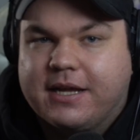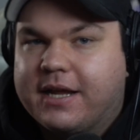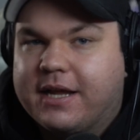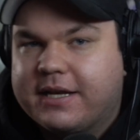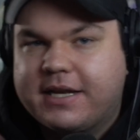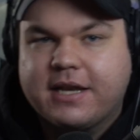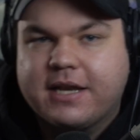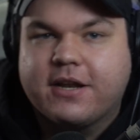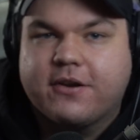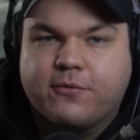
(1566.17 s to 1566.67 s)

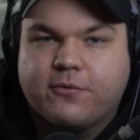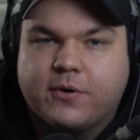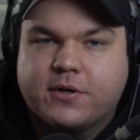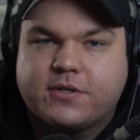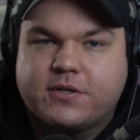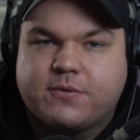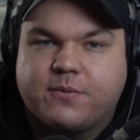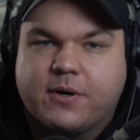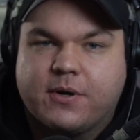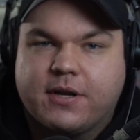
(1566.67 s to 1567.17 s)
and then the
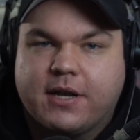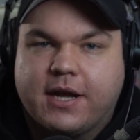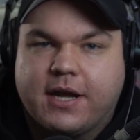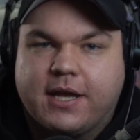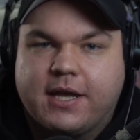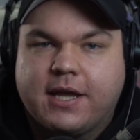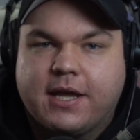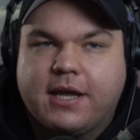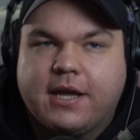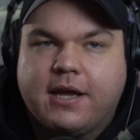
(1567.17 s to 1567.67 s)
dwarfs were
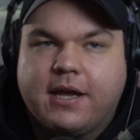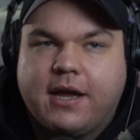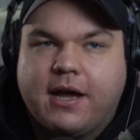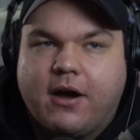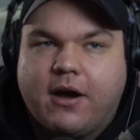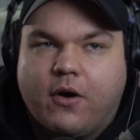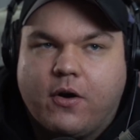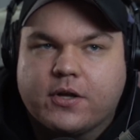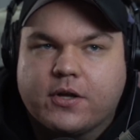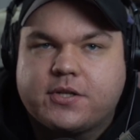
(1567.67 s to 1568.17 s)
like
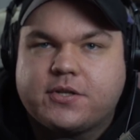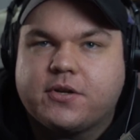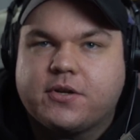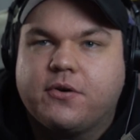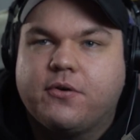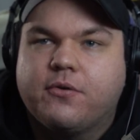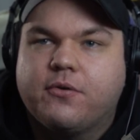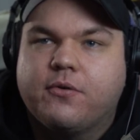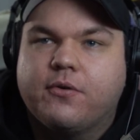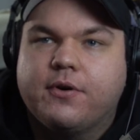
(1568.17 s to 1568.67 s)

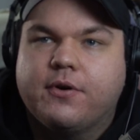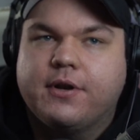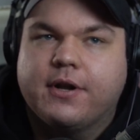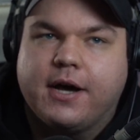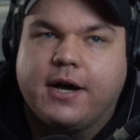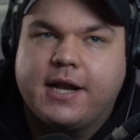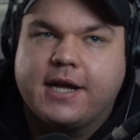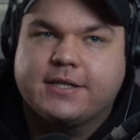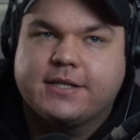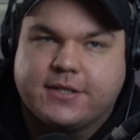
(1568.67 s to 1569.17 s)
also
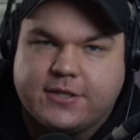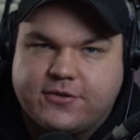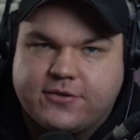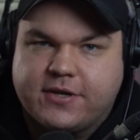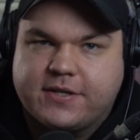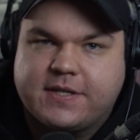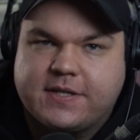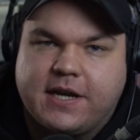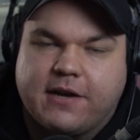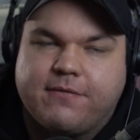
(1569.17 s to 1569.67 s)
not as
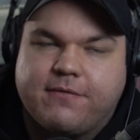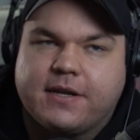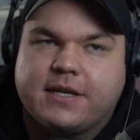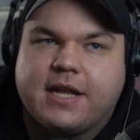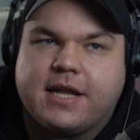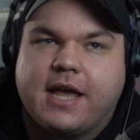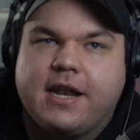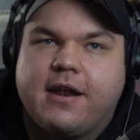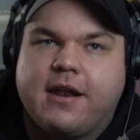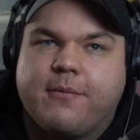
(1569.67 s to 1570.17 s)
interesting. I think
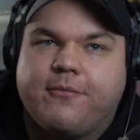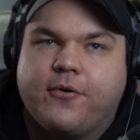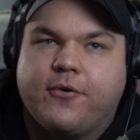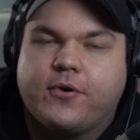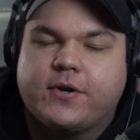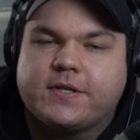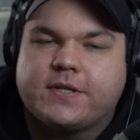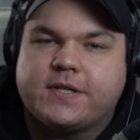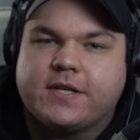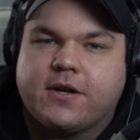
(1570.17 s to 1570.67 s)
they ended up
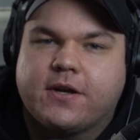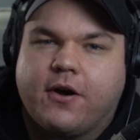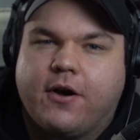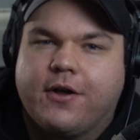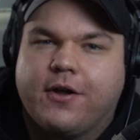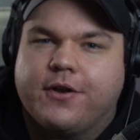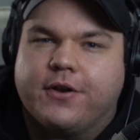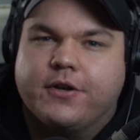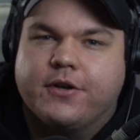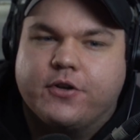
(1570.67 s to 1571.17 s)
focusing
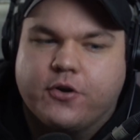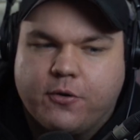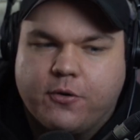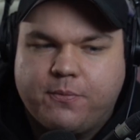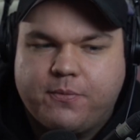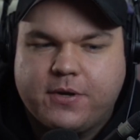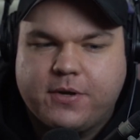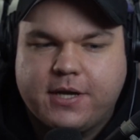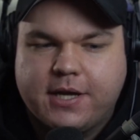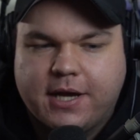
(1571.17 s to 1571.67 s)
on
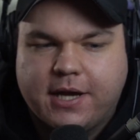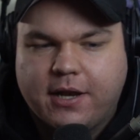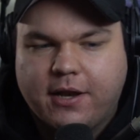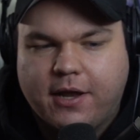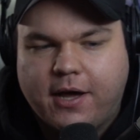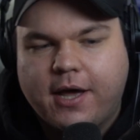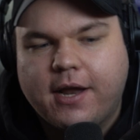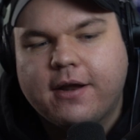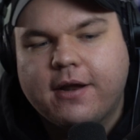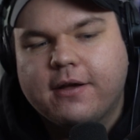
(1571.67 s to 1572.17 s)
Dopey a
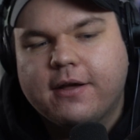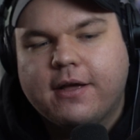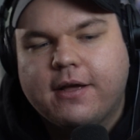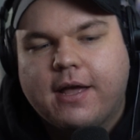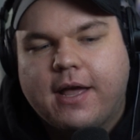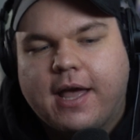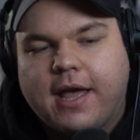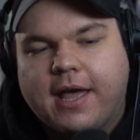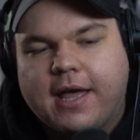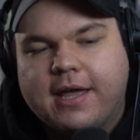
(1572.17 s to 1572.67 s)
lot.
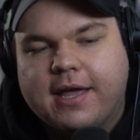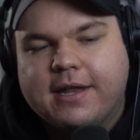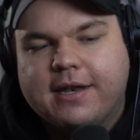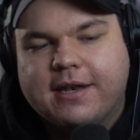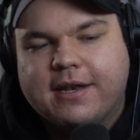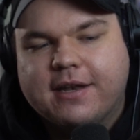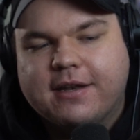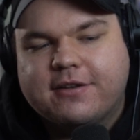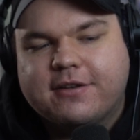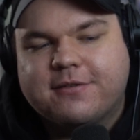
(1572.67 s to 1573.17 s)

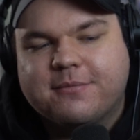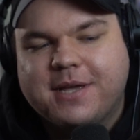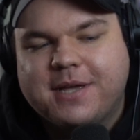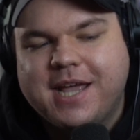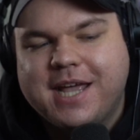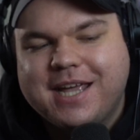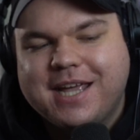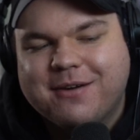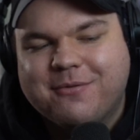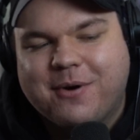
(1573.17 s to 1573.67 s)
And to
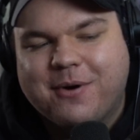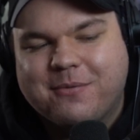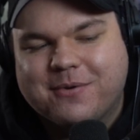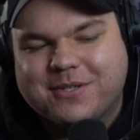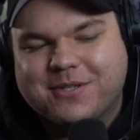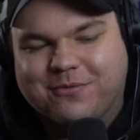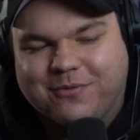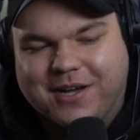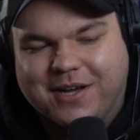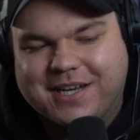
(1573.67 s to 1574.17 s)
me, what
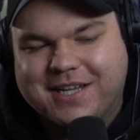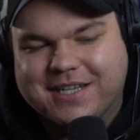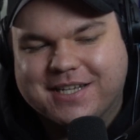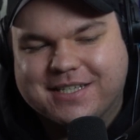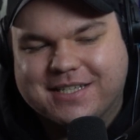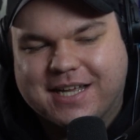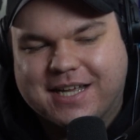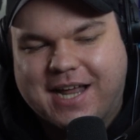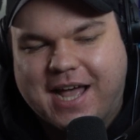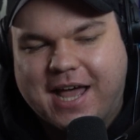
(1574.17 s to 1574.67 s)
was funny
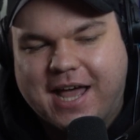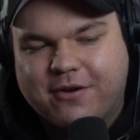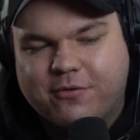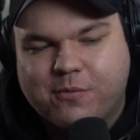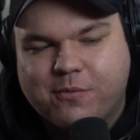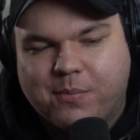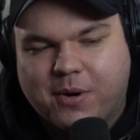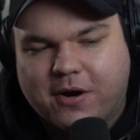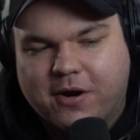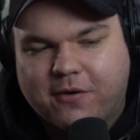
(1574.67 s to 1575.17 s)
is that
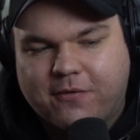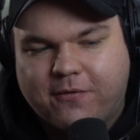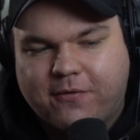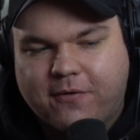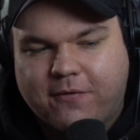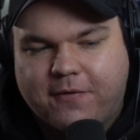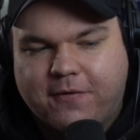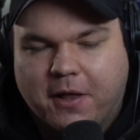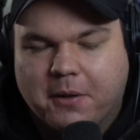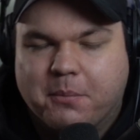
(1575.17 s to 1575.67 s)
Andrew Barth
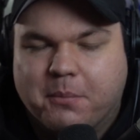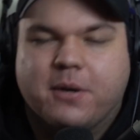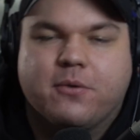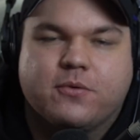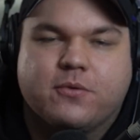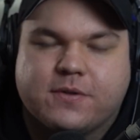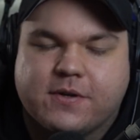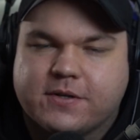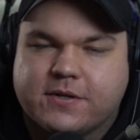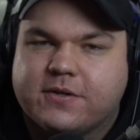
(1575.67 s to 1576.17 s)
Feldman,
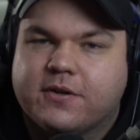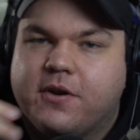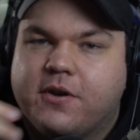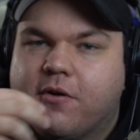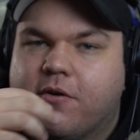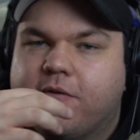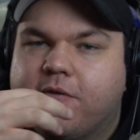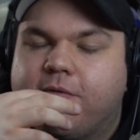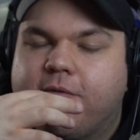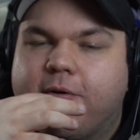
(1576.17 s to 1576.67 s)
who's also
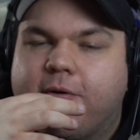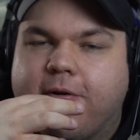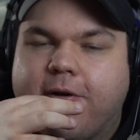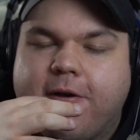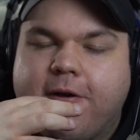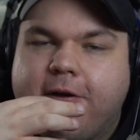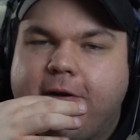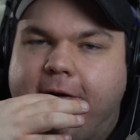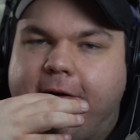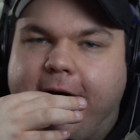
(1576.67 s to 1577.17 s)
known for
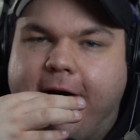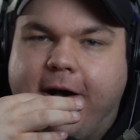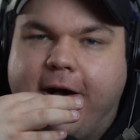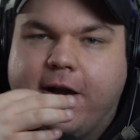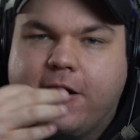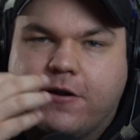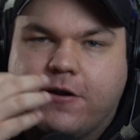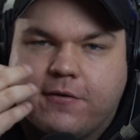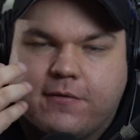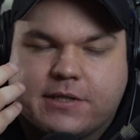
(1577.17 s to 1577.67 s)

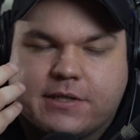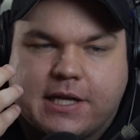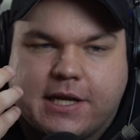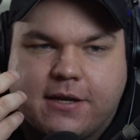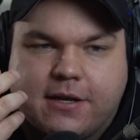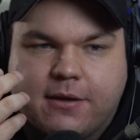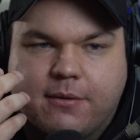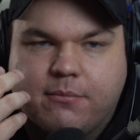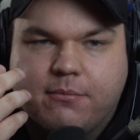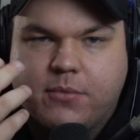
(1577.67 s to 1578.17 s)
a lot of his
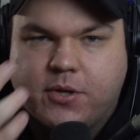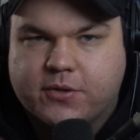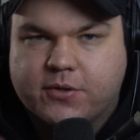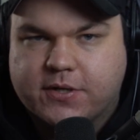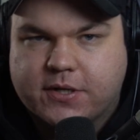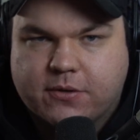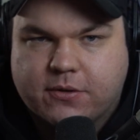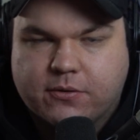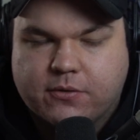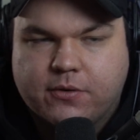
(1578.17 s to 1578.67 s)
like
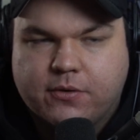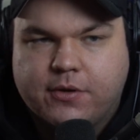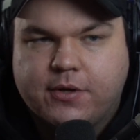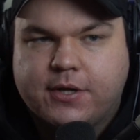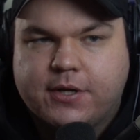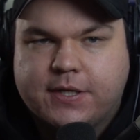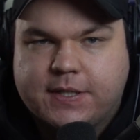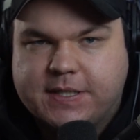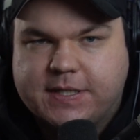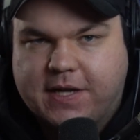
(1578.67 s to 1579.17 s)
musical
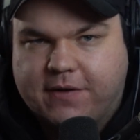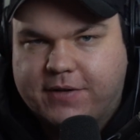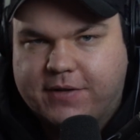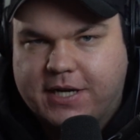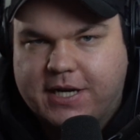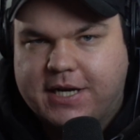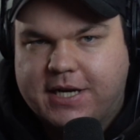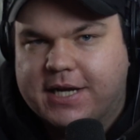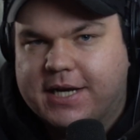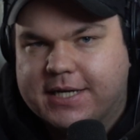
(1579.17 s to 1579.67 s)
stuff
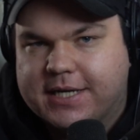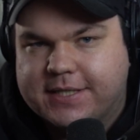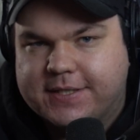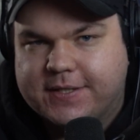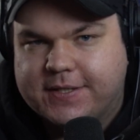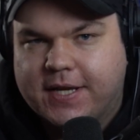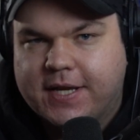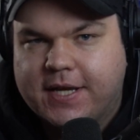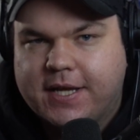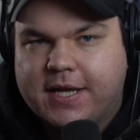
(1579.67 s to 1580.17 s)
that he
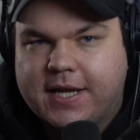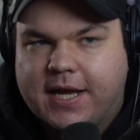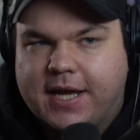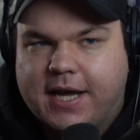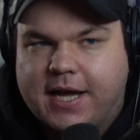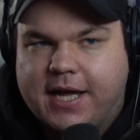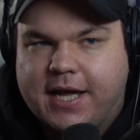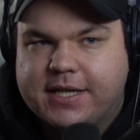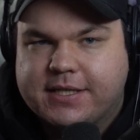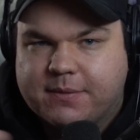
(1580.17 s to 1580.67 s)
does,
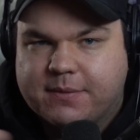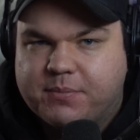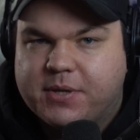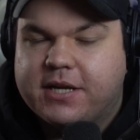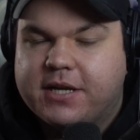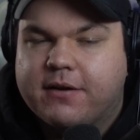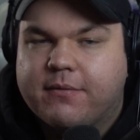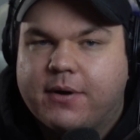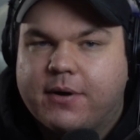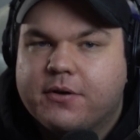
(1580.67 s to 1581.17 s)
ends up
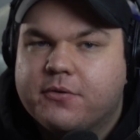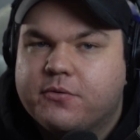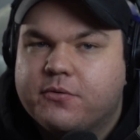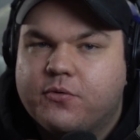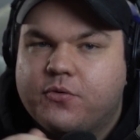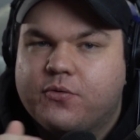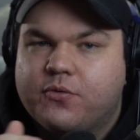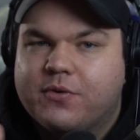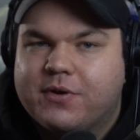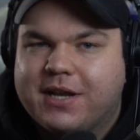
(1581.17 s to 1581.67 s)
being the one
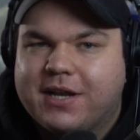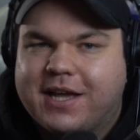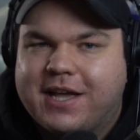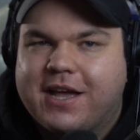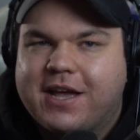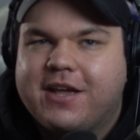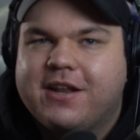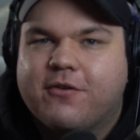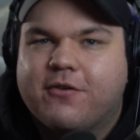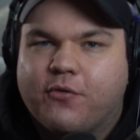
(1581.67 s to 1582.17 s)
who
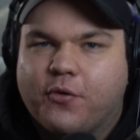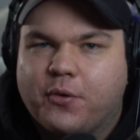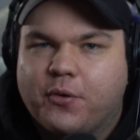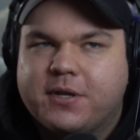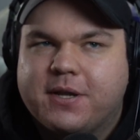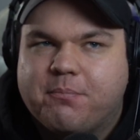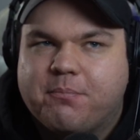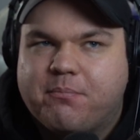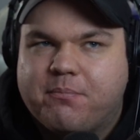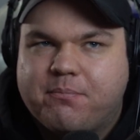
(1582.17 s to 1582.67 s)
like in a role
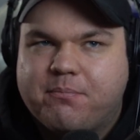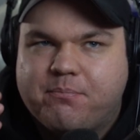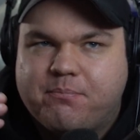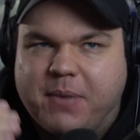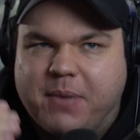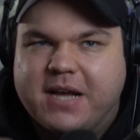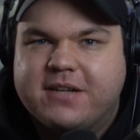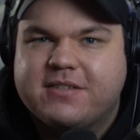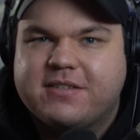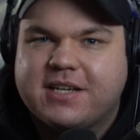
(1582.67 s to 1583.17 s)
that
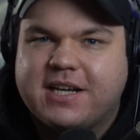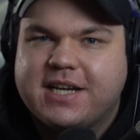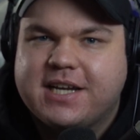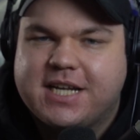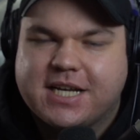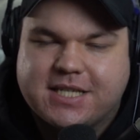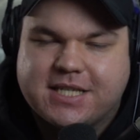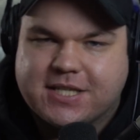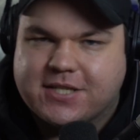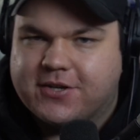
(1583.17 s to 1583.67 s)
basically
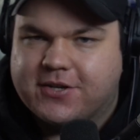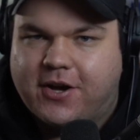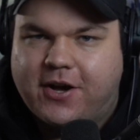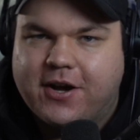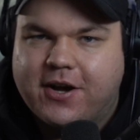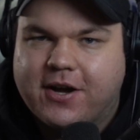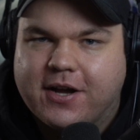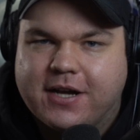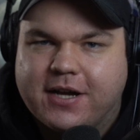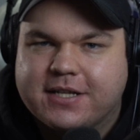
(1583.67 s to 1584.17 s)
doesn't
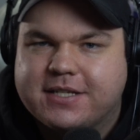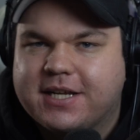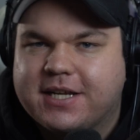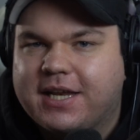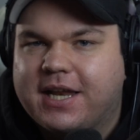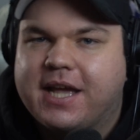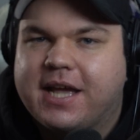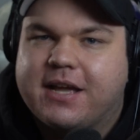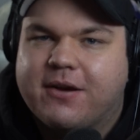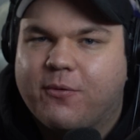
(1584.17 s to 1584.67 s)
talk
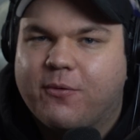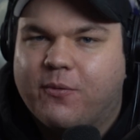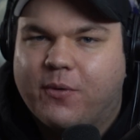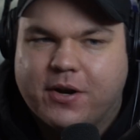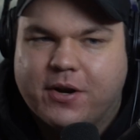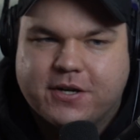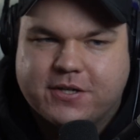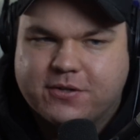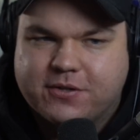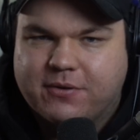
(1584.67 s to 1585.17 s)
until like
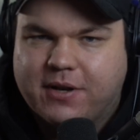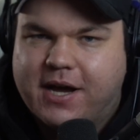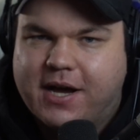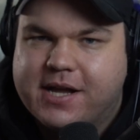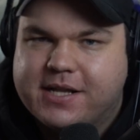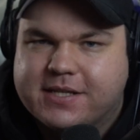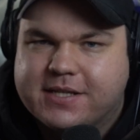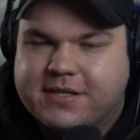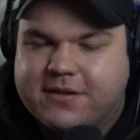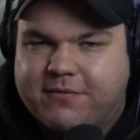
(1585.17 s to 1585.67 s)
one or two
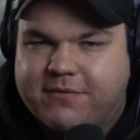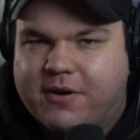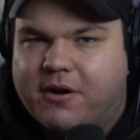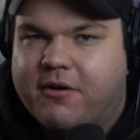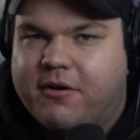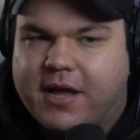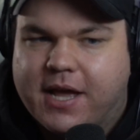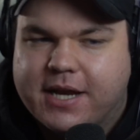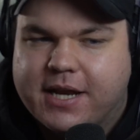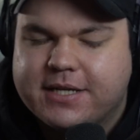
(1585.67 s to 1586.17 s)
lines at the
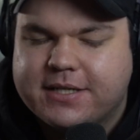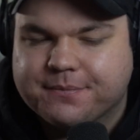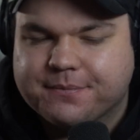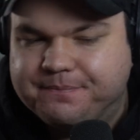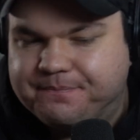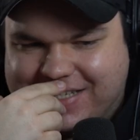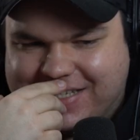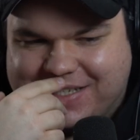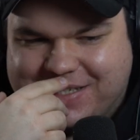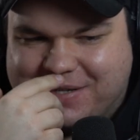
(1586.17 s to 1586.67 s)
very end.
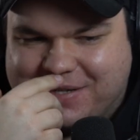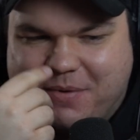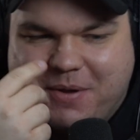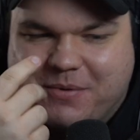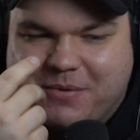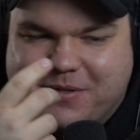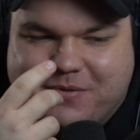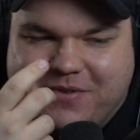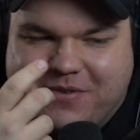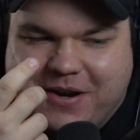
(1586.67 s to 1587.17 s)
To me,
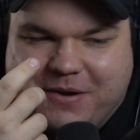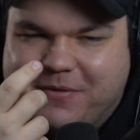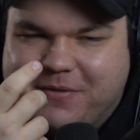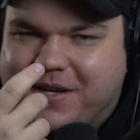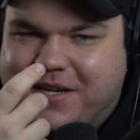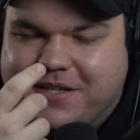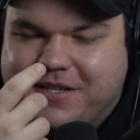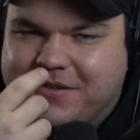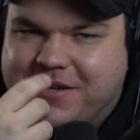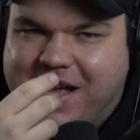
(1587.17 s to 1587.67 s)
it was very
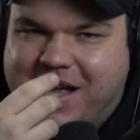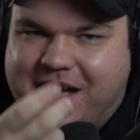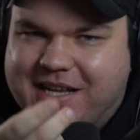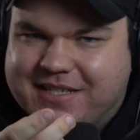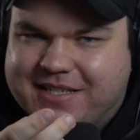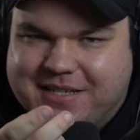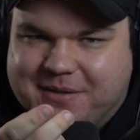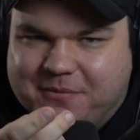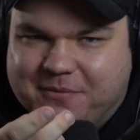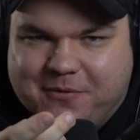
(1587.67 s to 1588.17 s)
funny to
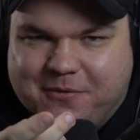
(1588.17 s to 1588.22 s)
cast him